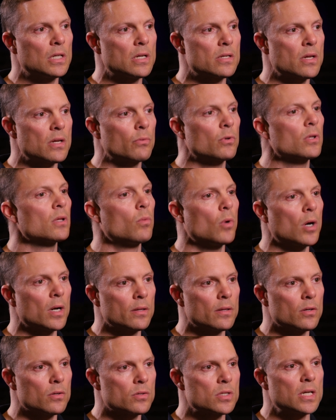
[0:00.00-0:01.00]
because I really
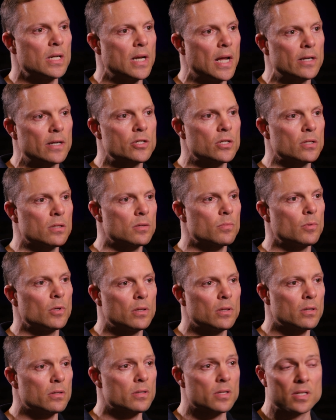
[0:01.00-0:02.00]
wanted those connections.
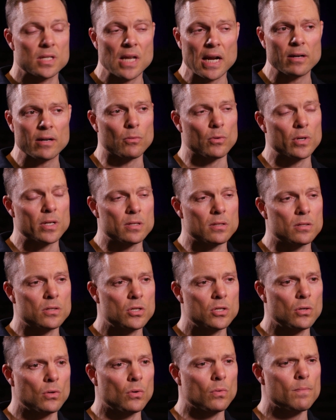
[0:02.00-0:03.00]
But there's a second reason
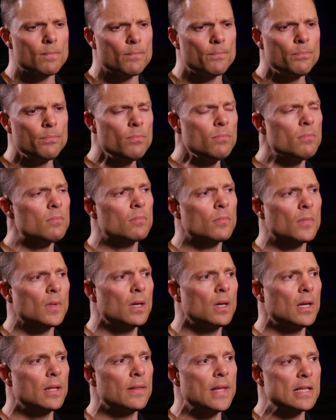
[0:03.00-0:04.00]
too,
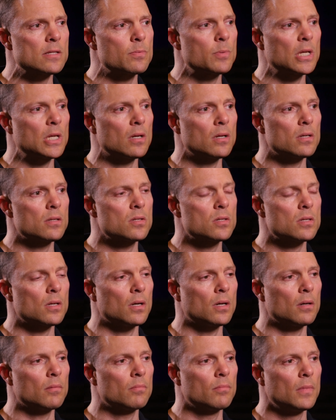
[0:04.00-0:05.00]
and that's because
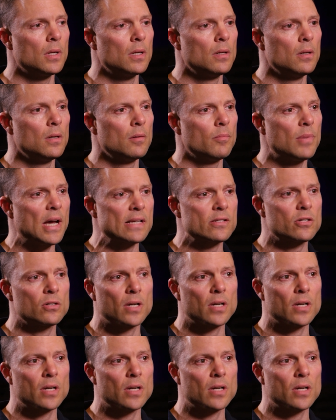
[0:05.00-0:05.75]
Pastor